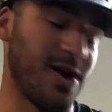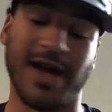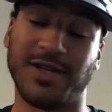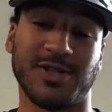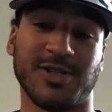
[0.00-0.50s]

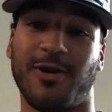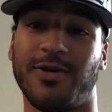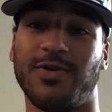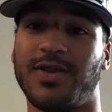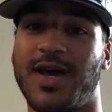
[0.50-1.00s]
I just started
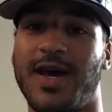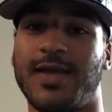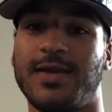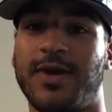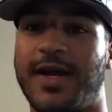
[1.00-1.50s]
doing that.
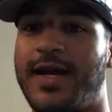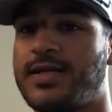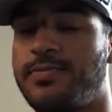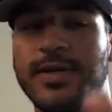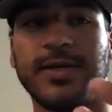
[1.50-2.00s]
And then when I got
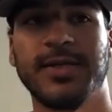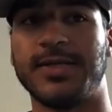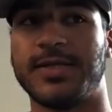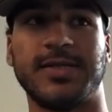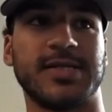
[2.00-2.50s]
to the big
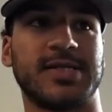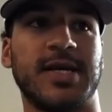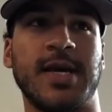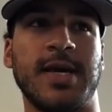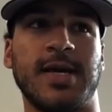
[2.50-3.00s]
leagues, it just
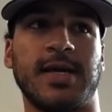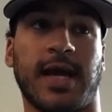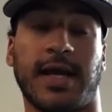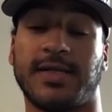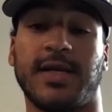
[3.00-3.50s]

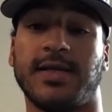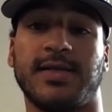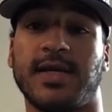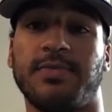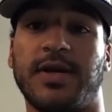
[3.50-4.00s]
kind of stayed the
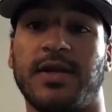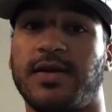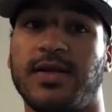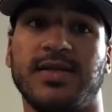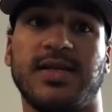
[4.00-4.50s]
same. And I
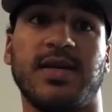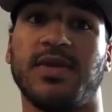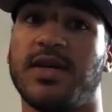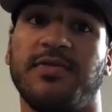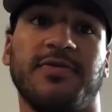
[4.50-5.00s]
did the same
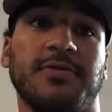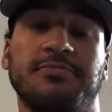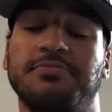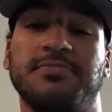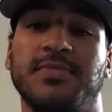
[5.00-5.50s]
thing for
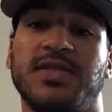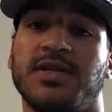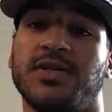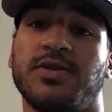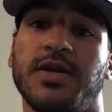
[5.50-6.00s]

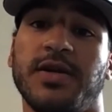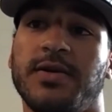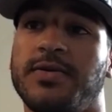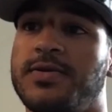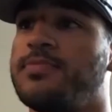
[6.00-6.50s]
6 straight
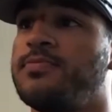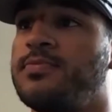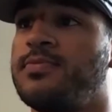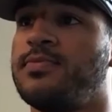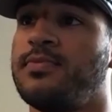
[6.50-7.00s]
years and
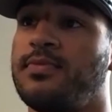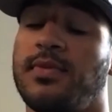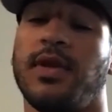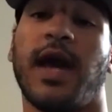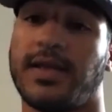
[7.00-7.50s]

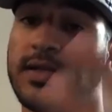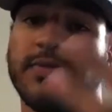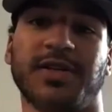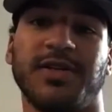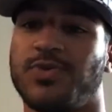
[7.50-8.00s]
got to the
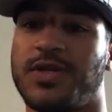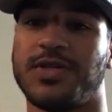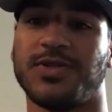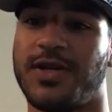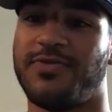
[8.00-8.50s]
big leagues with
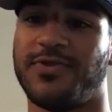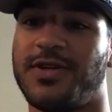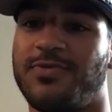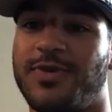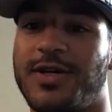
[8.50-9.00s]
it. So I definitely
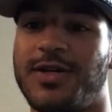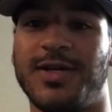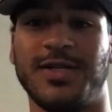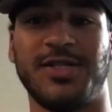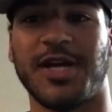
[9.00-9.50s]
didn't want to
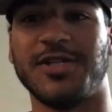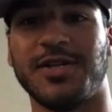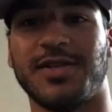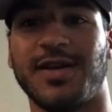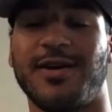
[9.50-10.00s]
change
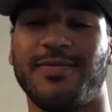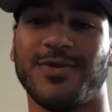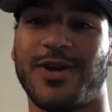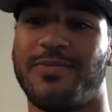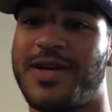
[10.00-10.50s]
anything up,
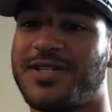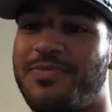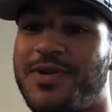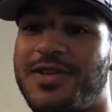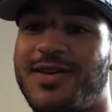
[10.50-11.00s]
try to mess
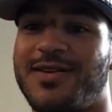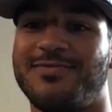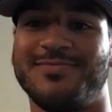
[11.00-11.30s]
up anything.